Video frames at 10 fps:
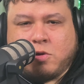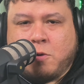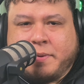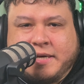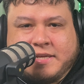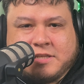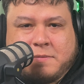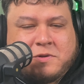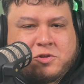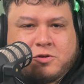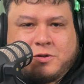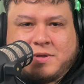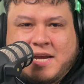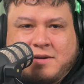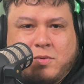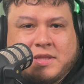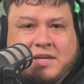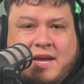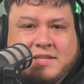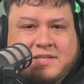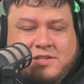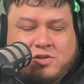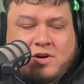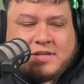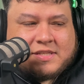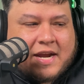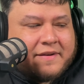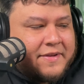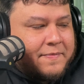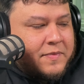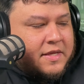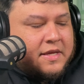open these up and show you kind of what the contents are inside of it.